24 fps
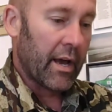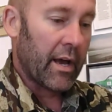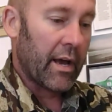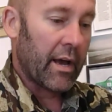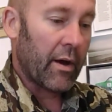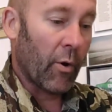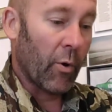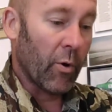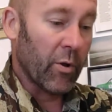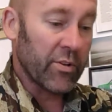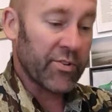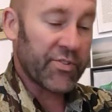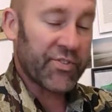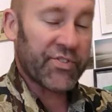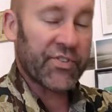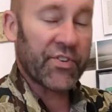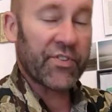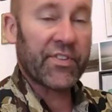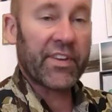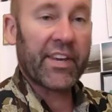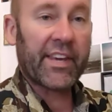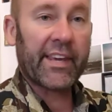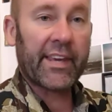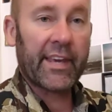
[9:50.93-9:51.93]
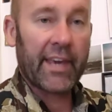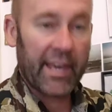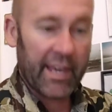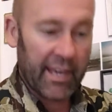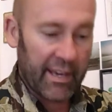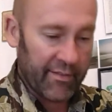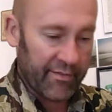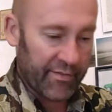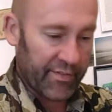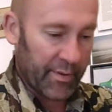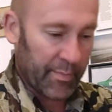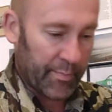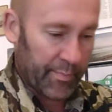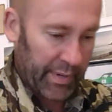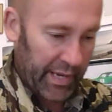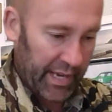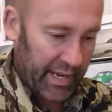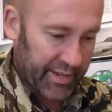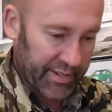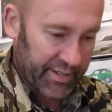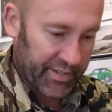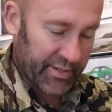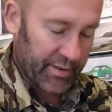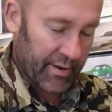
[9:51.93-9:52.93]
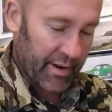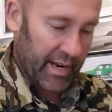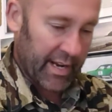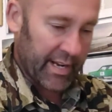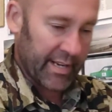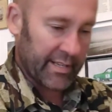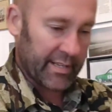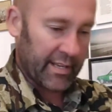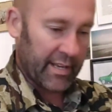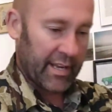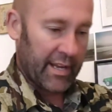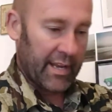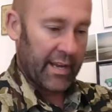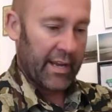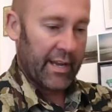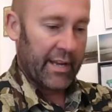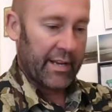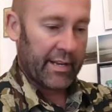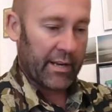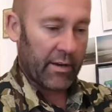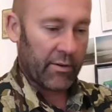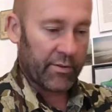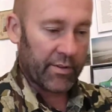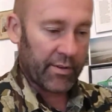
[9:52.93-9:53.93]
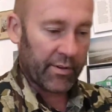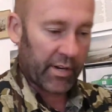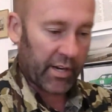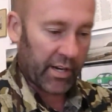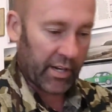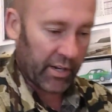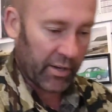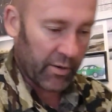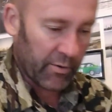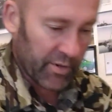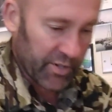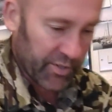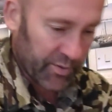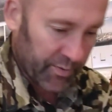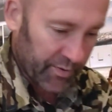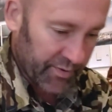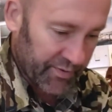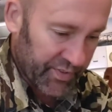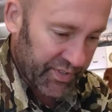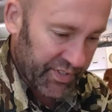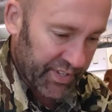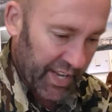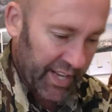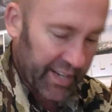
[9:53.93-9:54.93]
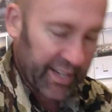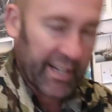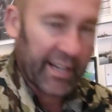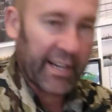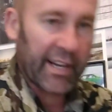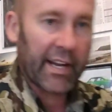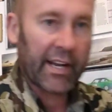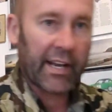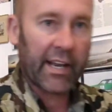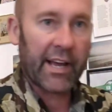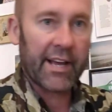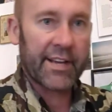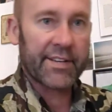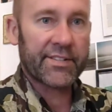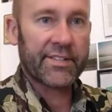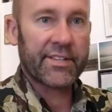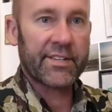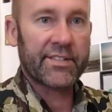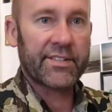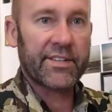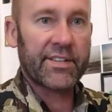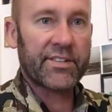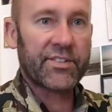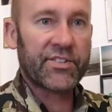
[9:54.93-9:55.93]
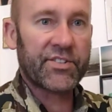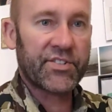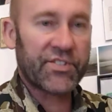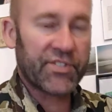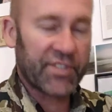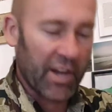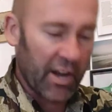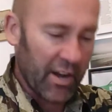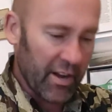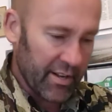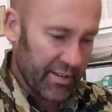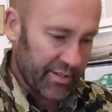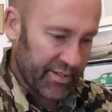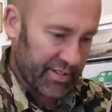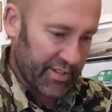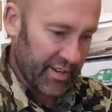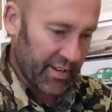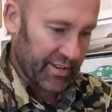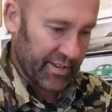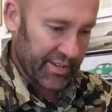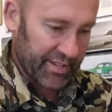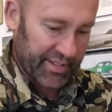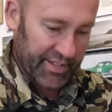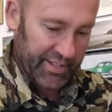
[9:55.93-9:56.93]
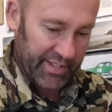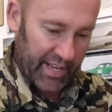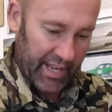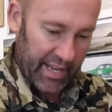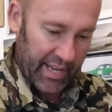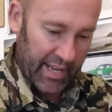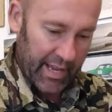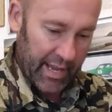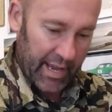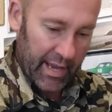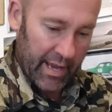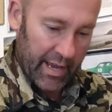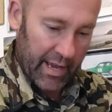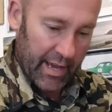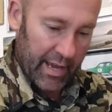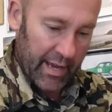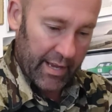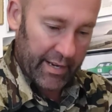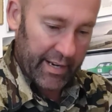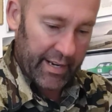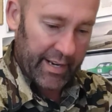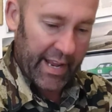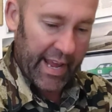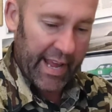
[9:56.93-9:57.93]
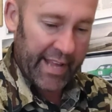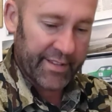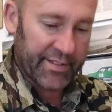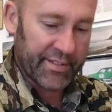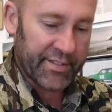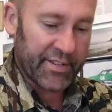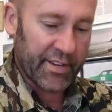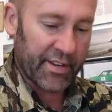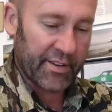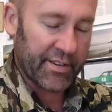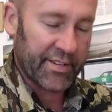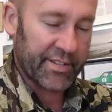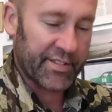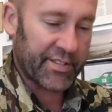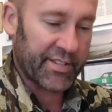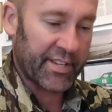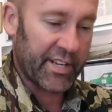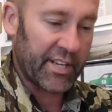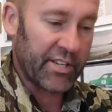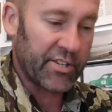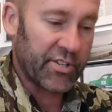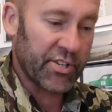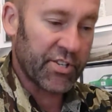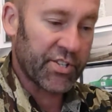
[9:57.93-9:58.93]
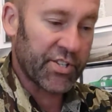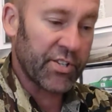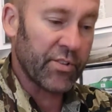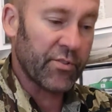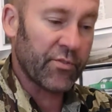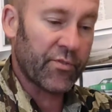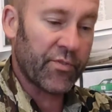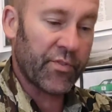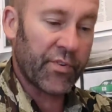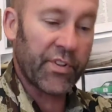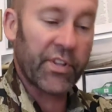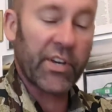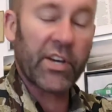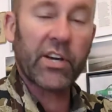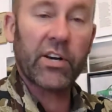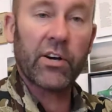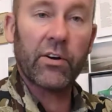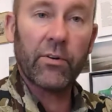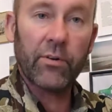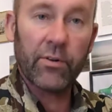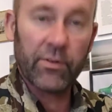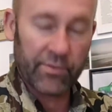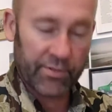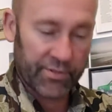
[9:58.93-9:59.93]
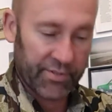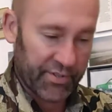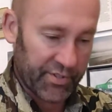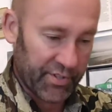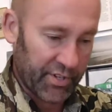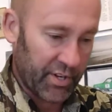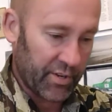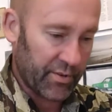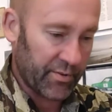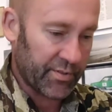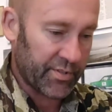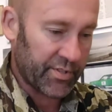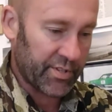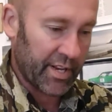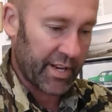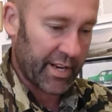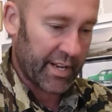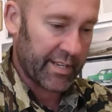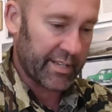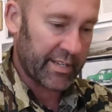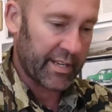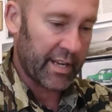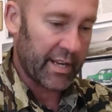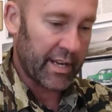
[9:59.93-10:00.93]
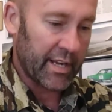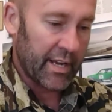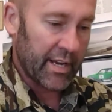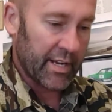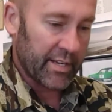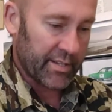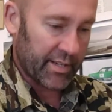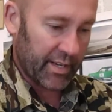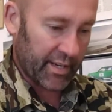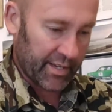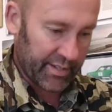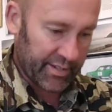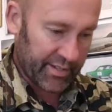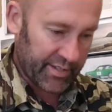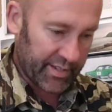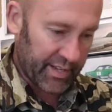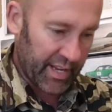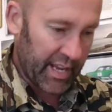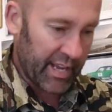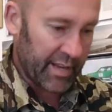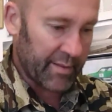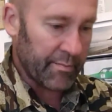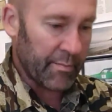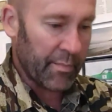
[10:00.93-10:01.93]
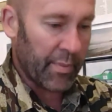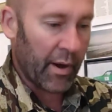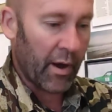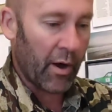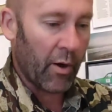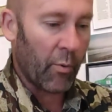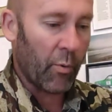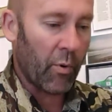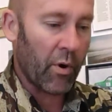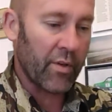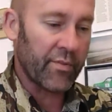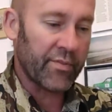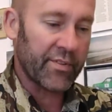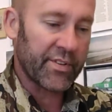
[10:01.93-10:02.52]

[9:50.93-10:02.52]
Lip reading: Also the key of the piece, right? Now the clue, as we've said in class, is it starts on a C and it ends on a C. Just look for the chords used in it. So you can see in bar 1